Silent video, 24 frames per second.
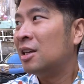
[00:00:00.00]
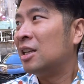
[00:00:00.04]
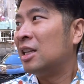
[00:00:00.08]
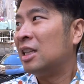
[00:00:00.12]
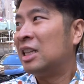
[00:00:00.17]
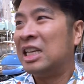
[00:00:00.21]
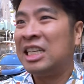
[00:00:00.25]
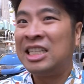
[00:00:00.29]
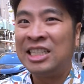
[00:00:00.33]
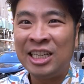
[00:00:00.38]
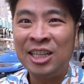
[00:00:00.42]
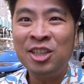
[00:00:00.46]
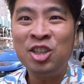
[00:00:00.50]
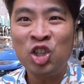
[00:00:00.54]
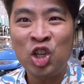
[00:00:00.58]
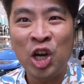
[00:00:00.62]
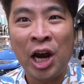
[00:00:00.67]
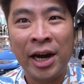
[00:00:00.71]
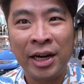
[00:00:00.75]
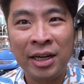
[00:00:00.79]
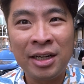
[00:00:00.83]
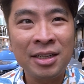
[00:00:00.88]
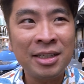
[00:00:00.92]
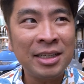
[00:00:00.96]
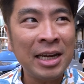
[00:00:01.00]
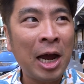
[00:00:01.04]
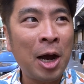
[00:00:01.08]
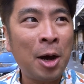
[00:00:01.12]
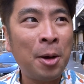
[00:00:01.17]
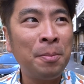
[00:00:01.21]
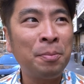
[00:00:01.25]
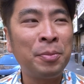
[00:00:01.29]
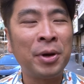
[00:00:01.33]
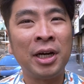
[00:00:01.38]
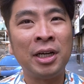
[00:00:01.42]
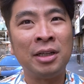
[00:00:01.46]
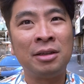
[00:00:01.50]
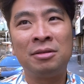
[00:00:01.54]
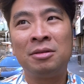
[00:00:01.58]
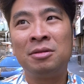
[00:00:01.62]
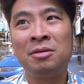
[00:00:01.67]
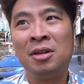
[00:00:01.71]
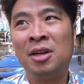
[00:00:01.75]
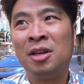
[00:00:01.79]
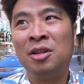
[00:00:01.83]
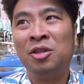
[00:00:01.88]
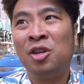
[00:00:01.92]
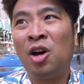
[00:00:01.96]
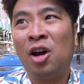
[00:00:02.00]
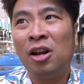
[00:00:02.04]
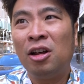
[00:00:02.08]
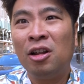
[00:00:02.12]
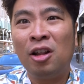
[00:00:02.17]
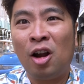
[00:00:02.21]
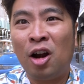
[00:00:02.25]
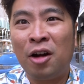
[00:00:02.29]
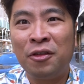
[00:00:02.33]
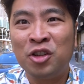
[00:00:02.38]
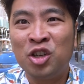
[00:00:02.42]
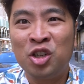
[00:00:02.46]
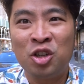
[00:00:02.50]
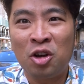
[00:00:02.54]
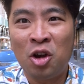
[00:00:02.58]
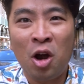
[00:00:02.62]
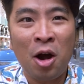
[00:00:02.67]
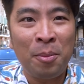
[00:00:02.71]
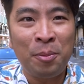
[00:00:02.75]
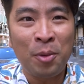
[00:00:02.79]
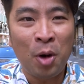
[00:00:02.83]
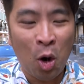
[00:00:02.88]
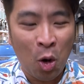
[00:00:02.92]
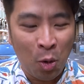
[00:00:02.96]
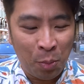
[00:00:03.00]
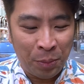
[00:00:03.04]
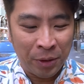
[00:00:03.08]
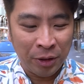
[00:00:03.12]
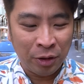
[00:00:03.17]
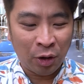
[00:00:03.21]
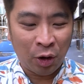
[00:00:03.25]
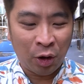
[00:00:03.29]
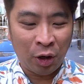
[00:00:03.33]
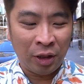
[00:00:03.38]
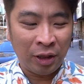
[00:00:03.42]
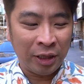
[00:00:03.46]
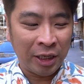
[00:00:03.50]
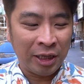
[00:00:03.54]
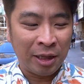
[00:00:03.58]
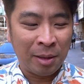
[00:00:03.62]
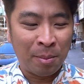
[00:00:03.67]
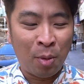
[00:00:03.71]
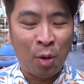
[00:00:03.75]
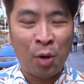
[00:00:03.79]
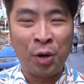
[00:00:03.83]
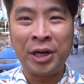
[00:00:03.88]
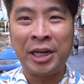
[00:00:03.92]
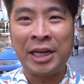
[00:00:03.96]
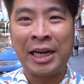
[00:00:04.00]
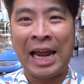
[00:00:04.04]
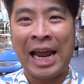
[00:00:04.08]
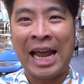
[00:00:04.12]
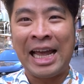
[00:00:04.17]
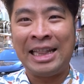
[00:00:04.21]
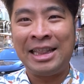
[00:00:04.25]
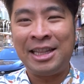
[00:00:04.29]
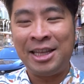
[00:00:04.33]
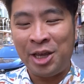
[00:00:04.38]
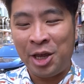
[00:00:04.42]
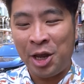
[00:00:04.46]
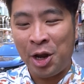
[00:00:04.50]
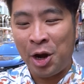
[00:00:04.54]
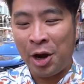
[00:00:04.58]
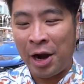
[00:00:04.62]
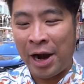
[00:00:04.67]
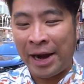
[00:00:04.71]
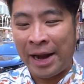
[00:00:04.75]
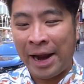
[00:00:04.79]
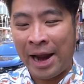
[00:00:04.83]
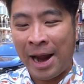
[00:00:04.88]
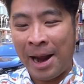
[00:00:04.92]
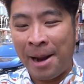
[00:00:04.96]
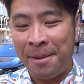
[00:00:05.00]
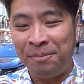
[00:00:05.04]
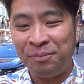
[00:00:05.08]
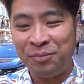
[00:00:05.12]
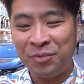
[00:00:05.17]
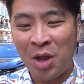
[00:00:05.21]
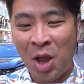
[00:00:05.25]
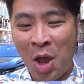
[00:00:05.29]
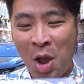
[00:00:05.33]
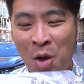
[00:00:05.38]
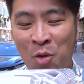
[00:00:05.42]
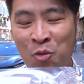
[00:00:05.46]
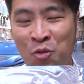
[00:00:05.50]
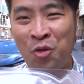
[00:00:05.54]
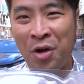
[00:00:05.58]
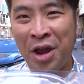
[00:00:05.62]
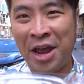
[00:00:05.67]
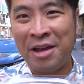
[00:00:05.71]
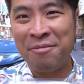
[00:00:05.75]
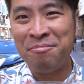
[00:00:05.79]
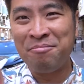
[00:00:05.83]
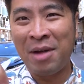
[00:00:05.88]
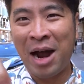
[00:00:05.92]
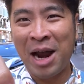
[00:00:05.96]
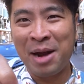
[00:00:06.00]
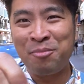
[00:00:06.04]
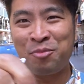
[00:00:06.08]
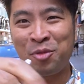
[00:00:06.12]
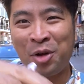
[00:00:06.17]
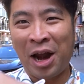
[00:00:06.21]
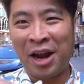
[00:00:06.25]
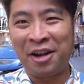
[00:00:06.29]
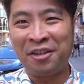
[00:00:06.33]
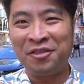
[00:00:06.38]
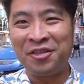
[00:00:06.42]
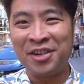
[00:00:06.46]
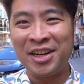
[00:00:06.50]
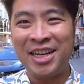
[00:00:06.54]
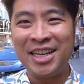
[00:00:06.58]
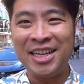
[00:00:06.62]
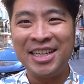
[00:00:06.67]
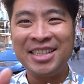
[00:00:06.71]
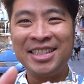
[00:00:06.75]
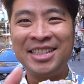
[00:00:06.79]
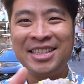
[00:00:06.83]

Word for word: This is Chinatown, but not a lot of shop open early in the morning. And here I am with my breakfast,